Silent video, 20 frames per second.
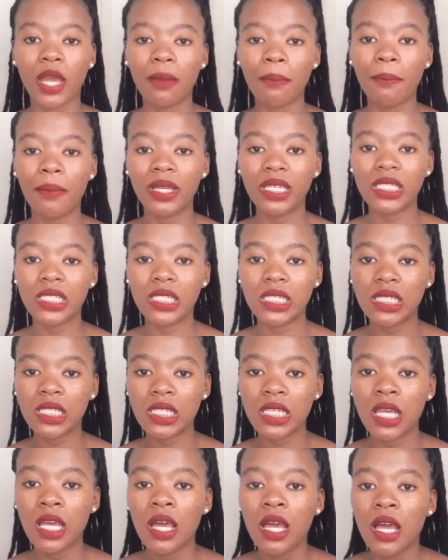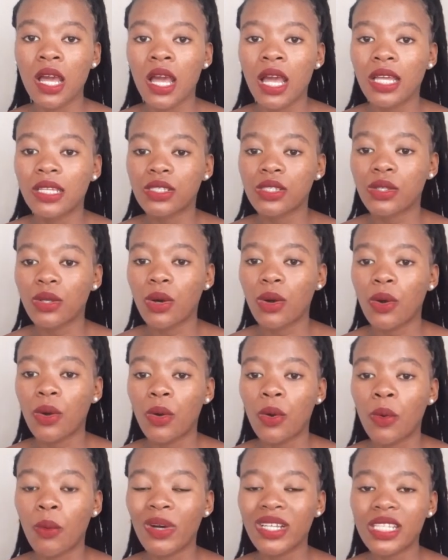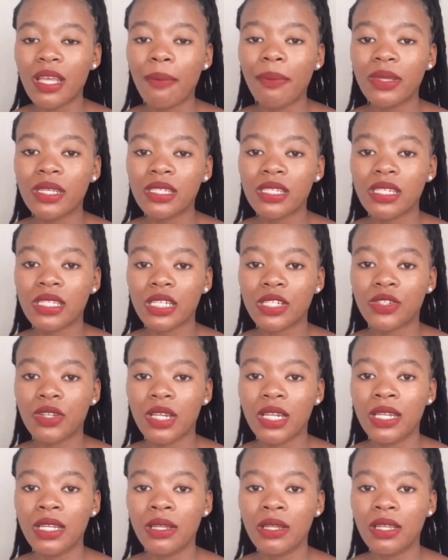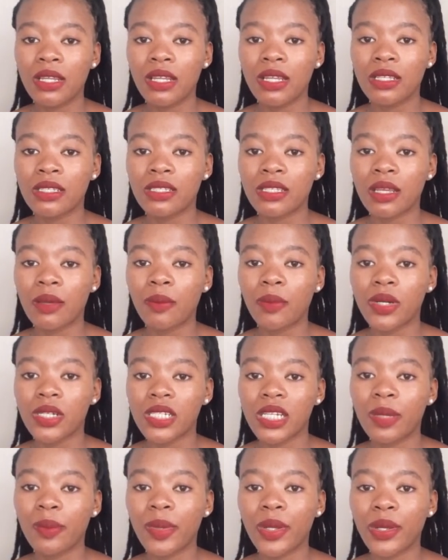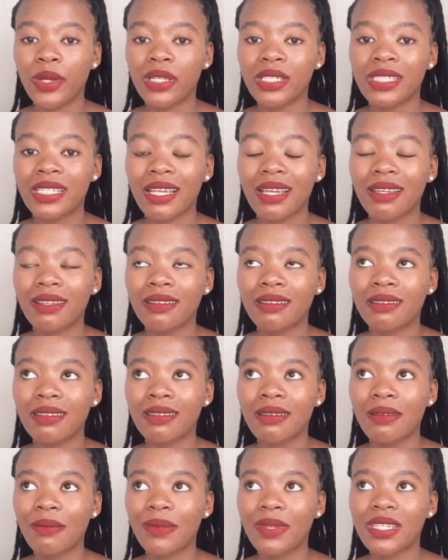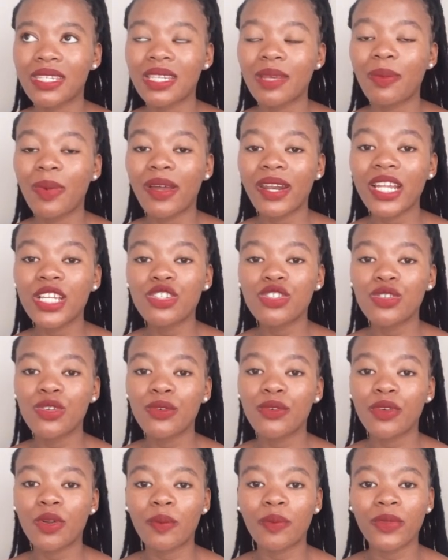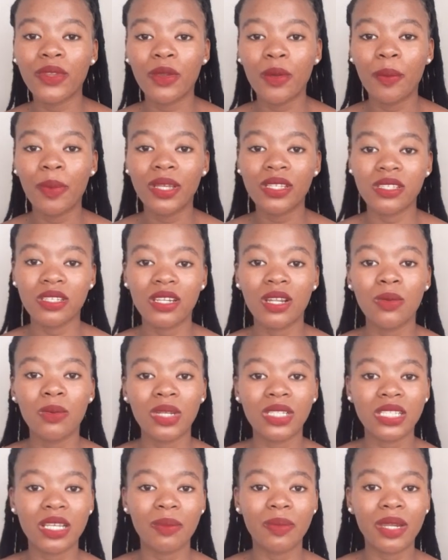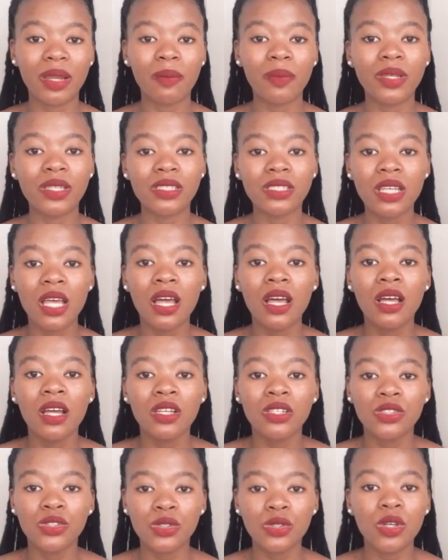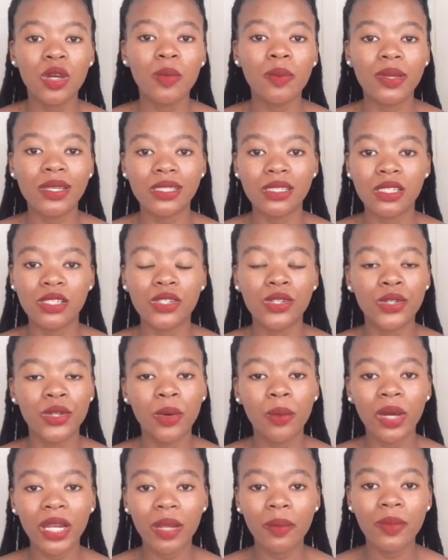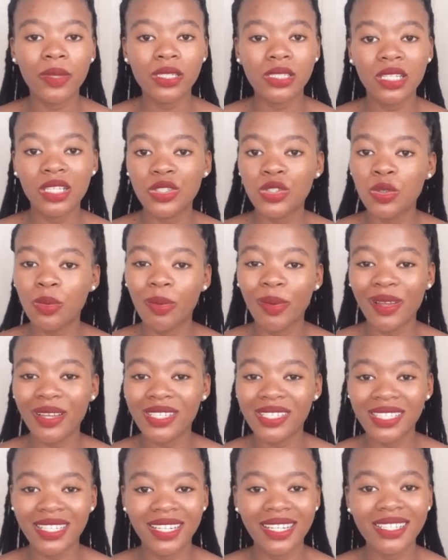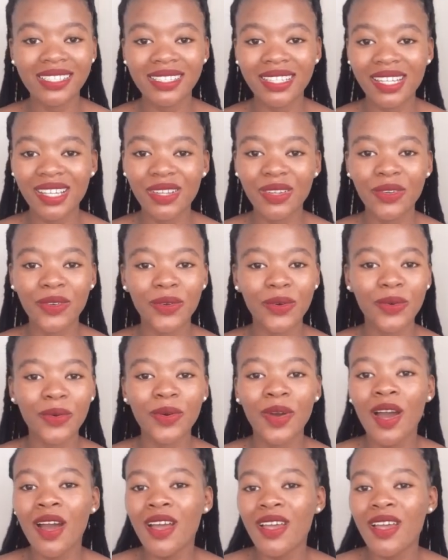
business. So WhatsApp business actually is important because it separates you from your personal WhatsApp numbers to your business. You don't want to mix the two, because the next thing you know,